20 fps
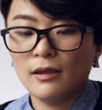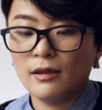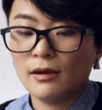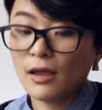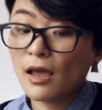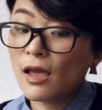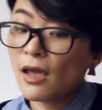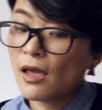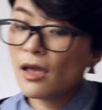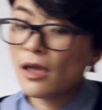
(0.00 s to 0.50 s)

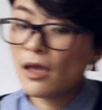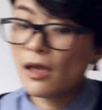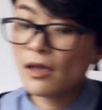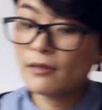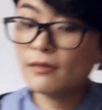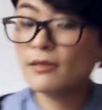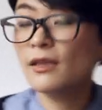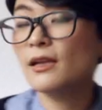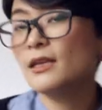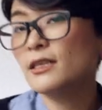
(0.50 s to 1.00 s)
Re,
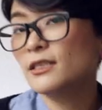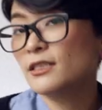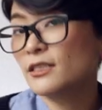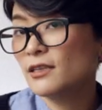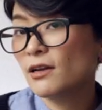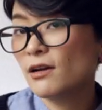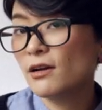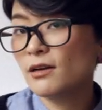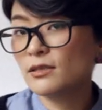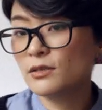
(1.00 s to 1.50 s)
then it
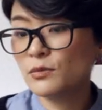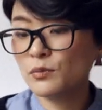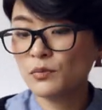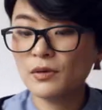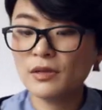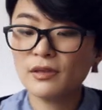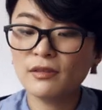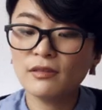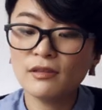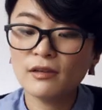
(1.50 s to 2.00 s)
starts
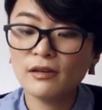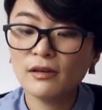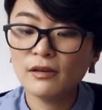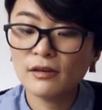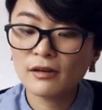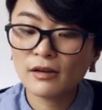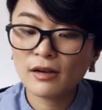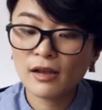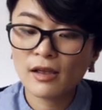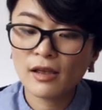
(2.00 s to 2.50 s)
with the
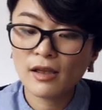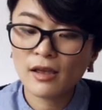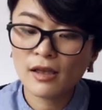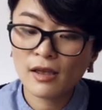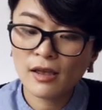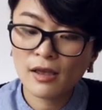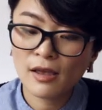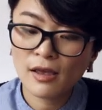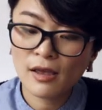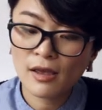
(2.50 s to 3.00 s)

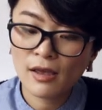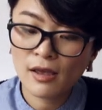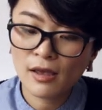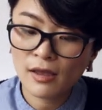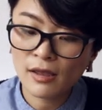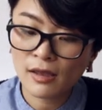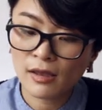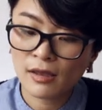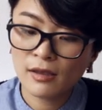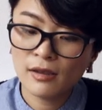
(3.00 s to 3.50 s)

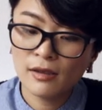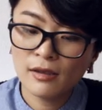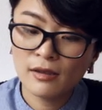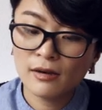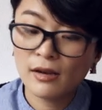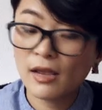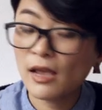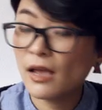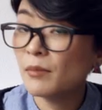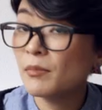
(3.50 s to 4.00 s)
re.
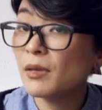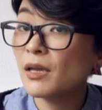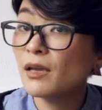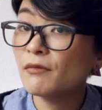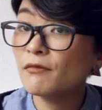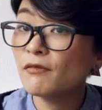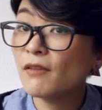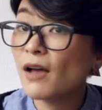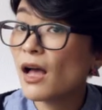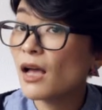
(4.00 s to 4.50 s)
Re mi
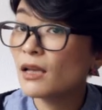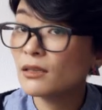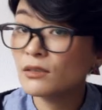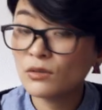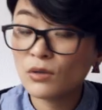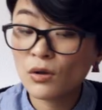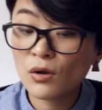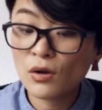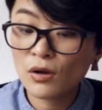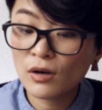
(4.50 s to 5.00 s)
fa
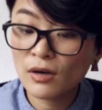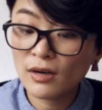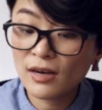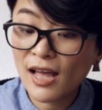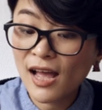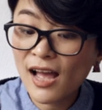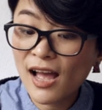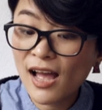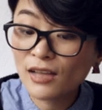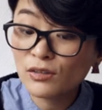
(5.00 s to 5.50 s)
sol
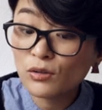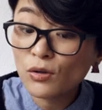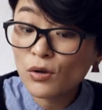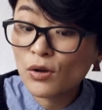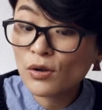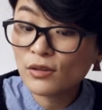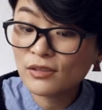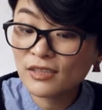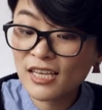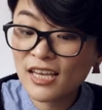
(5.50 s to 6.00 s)
la
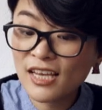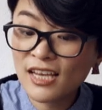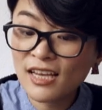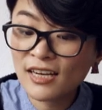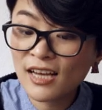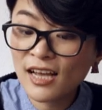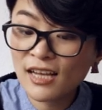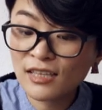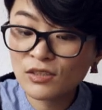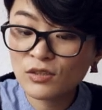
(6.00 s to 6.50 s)
do ti
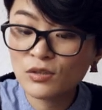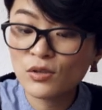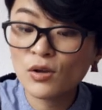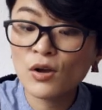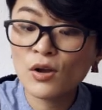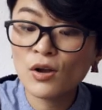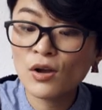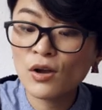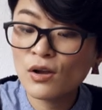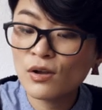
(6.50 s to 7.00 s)
la
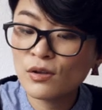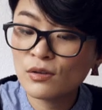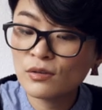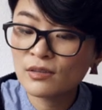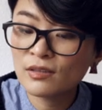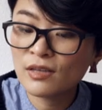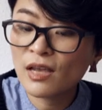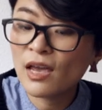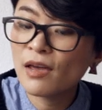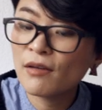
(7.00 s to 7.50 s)
sol
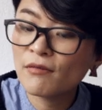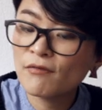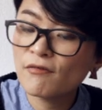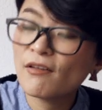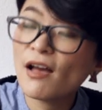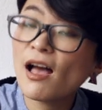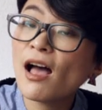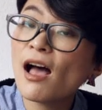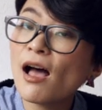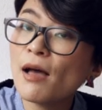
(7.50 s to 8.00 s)
se
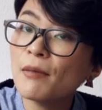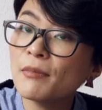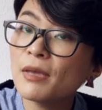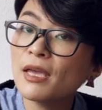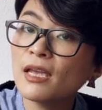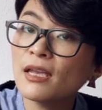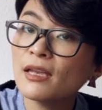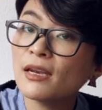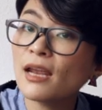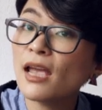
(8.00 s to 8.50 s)
fa
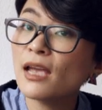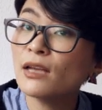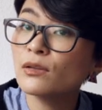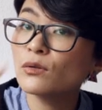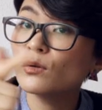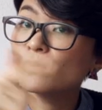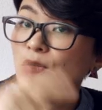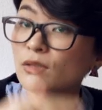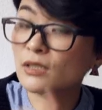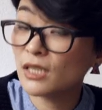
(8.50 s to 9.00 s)
mi re
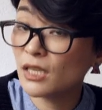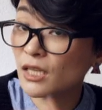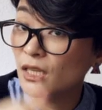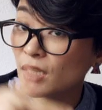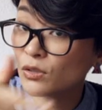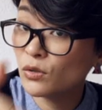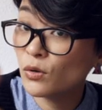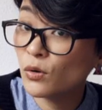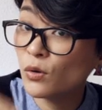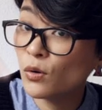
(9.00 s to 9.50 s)
do ti
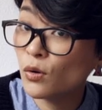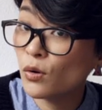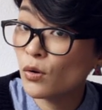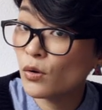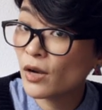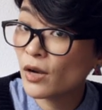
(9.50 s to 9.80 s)
do